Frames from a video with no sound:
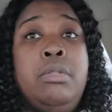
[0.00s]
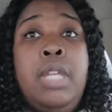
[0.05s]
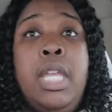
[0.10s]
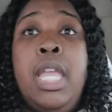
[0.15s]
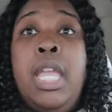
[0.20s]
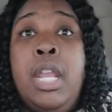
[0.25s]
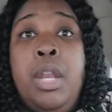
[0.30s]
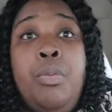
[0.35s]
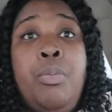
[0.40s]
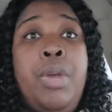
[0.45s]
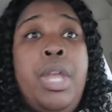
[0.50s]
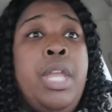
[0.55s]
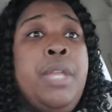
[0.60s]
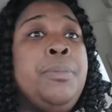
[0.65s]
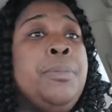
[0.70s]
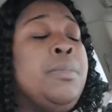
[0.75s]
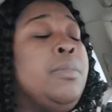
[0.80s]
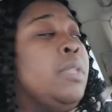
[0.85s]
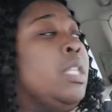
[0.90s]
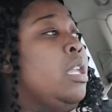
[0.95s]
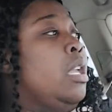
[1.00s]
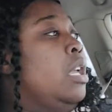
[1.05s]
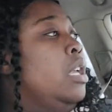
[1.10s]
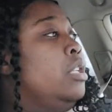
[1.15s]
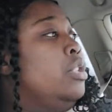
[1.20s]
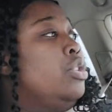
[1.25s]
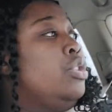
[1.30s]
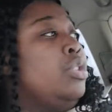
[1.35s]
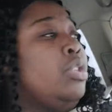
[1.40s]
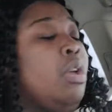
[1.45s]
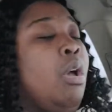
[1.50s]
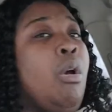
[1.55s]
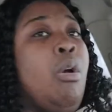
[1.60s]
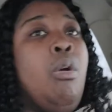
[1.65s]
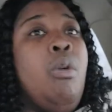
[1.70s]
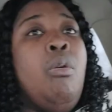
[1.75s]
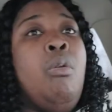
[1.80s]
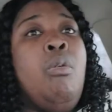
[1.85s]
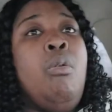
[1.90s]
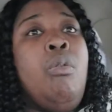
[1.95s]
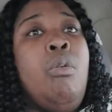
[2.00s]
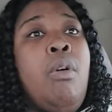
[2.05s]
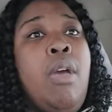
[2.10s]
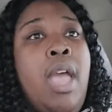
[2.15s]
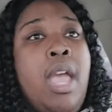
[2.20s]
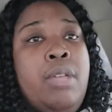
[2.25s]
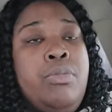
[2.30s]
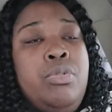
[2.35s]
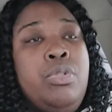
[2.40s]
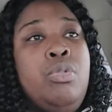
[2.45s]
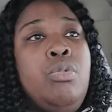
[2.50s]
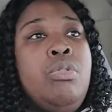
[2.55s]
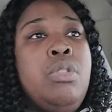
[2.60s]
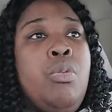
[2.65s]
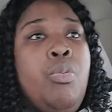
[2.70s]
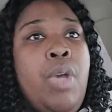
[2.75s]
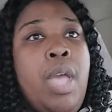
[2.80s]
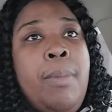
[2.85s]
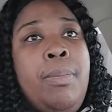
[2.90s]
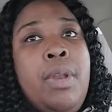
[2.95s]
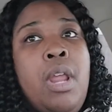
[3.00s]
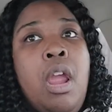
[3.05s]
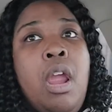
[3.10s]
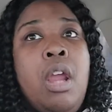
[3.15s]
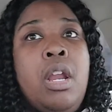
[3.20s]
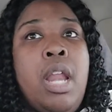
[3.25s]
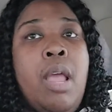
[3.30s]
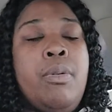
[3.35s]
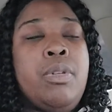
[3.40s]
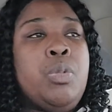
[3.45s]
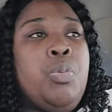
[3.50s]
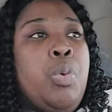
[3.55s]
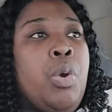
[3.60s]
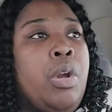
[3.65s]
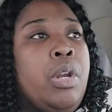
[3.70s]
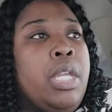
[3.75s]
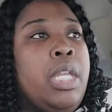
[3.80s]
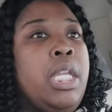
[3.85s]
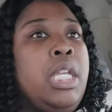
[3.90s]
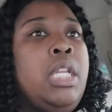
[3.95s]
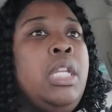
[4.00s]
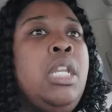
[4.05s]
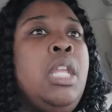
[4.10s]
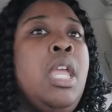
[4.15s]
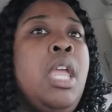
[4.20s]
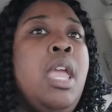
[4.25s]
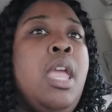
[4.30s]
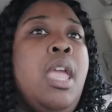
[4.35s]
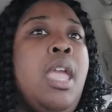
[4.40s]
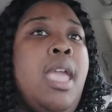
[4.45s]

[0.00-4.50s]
Anyway, so I was doing the webinar and I was working,